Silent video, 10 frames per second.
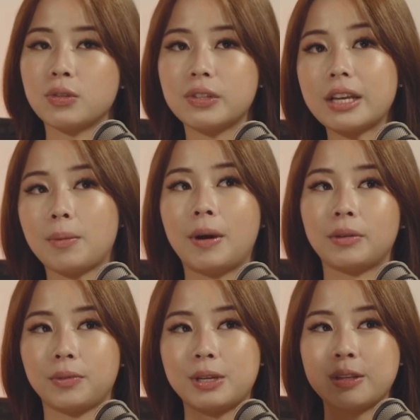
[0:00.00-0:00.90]
set your
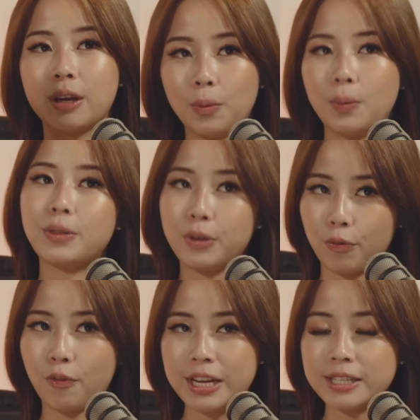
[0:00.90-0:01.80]
boundaries with your
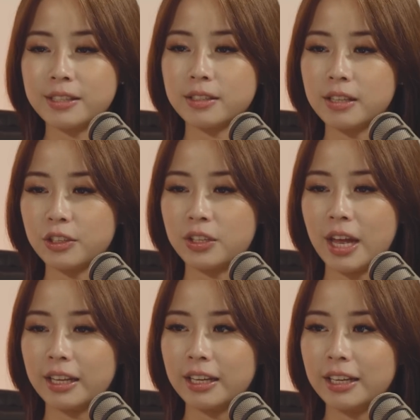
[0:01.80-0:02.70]
friends such
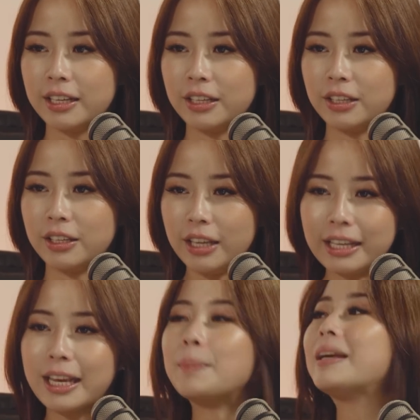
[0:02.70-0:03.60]
that
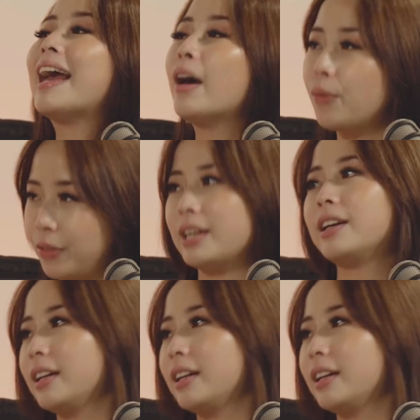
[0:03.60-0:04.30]
it can be healthy.